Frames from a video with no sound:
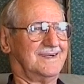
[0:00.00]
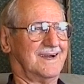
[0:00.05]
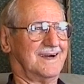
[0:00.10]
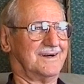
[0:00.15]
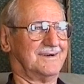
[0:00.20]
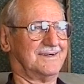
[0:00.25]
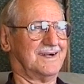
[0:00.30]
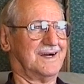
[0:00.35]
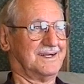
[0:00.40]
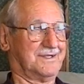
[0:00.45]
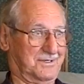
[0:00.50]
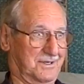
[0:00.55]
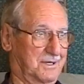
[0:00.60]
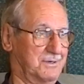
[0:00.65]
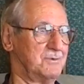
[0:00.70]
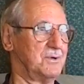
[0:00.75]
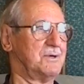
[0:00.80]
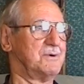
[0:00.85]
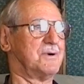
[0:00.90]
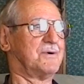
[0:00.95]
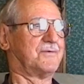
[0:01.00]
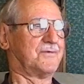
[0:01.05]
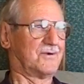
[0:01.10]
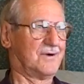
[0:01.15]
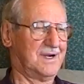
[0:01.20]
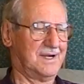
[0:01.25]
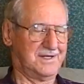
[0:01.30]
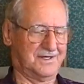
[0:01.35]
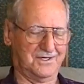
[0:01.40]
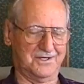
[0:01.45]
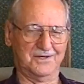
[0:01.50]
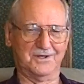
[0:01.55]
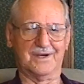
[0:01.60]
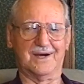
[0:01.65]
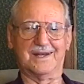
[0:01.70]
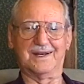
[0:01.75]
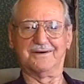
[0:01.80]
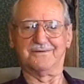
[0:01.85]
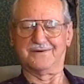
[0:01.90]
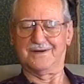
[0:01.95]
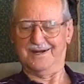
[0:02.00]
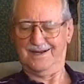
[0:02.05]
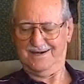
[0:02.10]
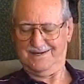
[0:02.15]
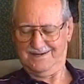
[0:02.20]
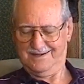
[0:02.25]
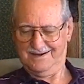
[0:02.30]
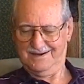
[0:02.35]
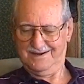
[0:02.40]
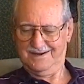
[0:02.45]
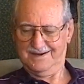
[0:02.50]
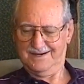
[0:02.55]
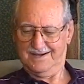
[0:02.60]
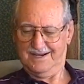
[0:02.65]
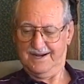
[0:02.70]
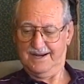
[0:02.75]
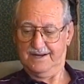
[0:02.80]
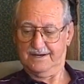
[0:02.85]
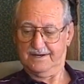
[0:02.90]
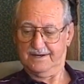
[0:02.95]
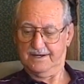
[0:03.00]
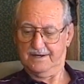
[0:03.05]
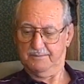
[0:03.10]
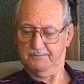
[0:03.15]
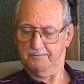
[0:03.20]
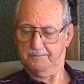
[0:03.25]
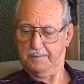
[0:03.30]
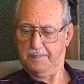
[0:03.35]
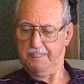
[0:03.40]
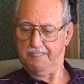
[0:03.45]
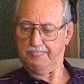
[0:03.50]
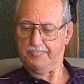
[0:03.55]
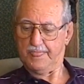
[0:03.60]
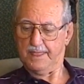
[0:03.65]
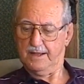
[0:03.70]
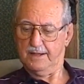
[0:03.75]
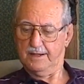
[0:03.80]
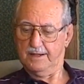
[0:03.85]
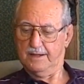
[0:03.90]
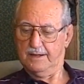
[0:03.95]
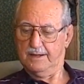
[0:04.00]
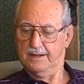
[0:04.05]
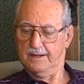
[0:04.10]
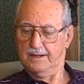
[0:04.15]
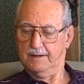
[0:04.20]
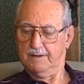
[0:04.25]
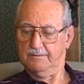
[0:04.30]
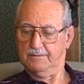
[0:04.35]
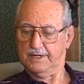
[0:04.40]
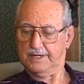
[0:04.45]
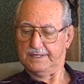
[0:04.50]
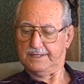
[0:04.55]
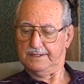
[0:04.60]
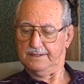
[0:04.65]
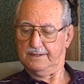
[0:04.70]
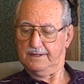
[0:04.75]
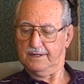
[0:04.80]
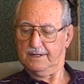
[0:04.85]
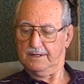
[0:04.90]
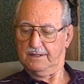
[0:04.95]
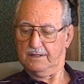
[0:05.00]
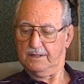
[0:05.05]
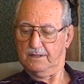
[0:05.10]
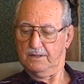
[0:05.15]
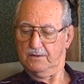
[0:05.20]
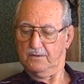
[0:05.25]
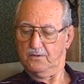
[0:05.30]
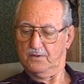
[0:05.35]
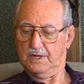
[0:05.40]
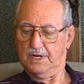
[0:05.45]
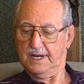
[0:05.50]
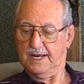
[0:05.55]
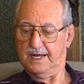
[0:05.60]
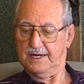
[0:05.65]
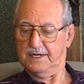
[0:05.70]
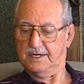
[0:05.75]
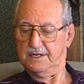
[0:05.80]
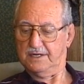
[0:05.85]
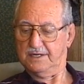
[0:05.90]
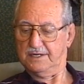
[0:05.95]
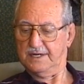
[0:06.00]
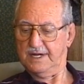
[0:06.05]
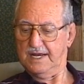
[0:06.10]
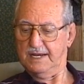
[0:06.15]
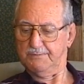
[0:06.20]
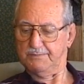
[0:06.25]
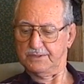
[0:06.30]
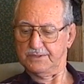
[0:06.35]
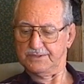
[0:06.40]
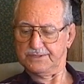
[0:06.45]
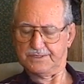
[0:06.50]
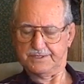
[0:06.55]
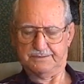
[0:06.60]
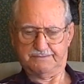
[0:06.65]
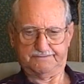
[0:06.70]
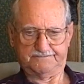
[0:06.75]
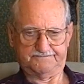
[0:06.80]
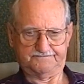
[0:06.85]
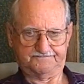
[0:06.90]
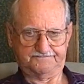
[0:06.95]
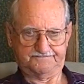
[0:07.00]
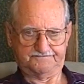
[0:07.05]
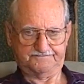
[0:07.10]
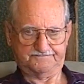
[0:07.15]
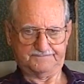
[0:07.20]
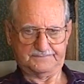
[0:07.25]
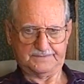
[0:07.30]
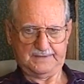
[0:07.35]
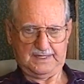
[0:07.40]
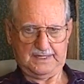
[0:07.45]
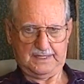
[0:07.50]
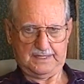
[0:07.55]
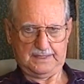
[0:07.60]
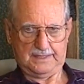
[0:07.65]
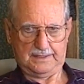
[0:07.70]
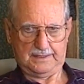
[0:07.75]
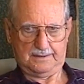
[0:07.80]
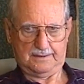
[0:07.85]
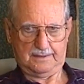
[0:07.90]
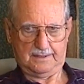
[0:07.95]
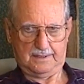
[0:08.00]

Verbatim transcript: Yeah, that's right. We were freight. You got it mm. right. And uh, but we landed in Naples in